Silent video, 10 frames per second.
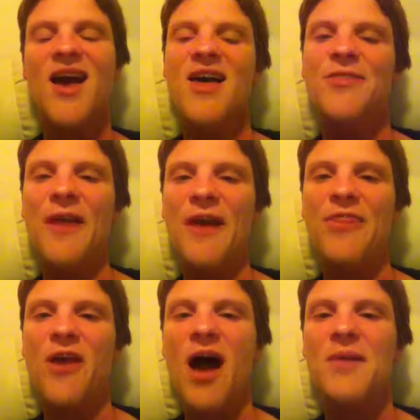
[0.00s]
they
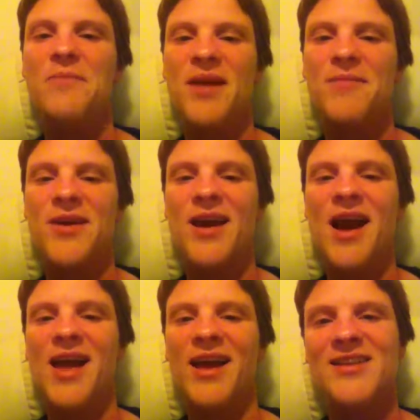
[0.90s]
thought maybe
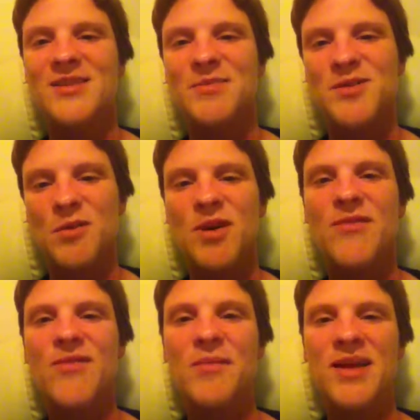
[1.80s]
I had some sort
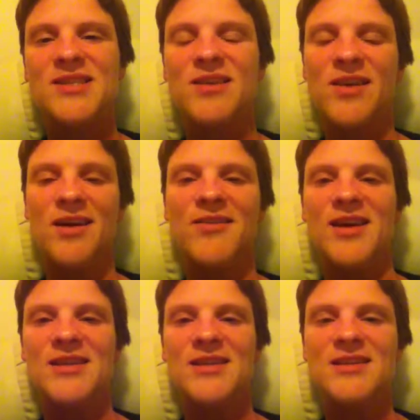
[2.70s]
of a mental
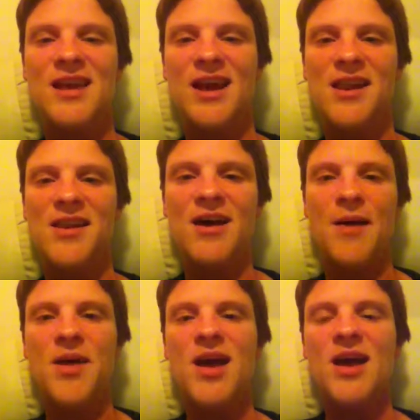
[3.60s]
illness. And
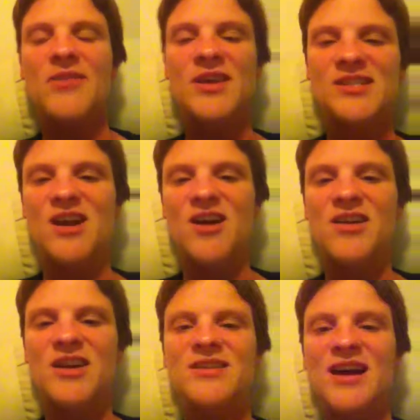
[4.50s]
um, they
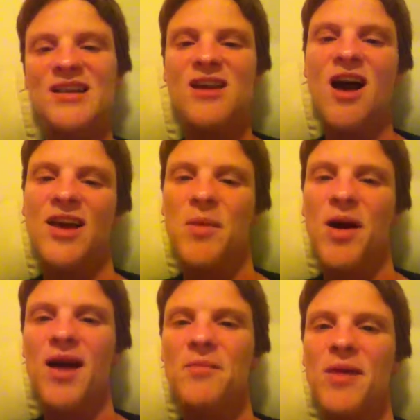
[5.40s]
started uh, talking
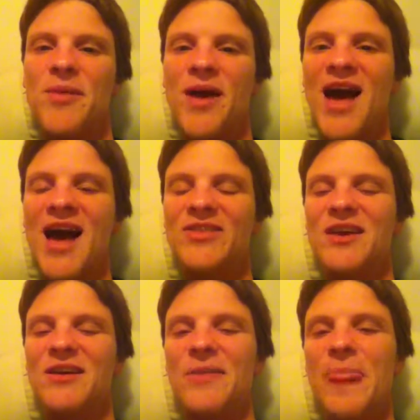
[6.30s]
behind my back.
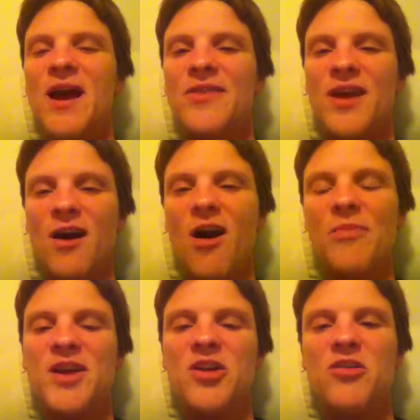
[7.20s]
They, they
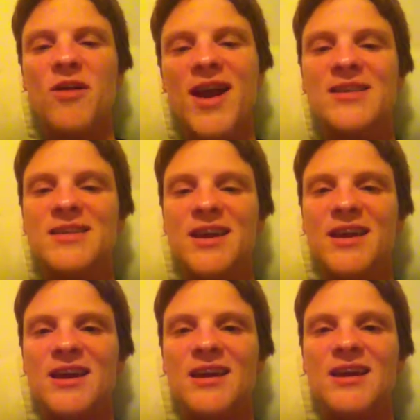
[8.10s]
called me
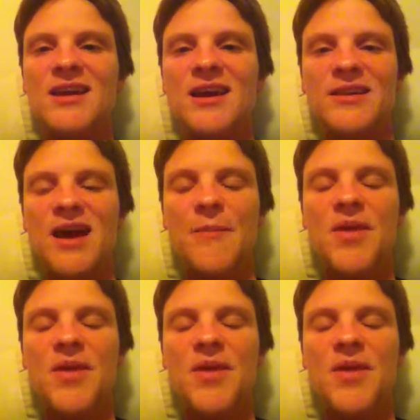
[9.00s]
crazy and um,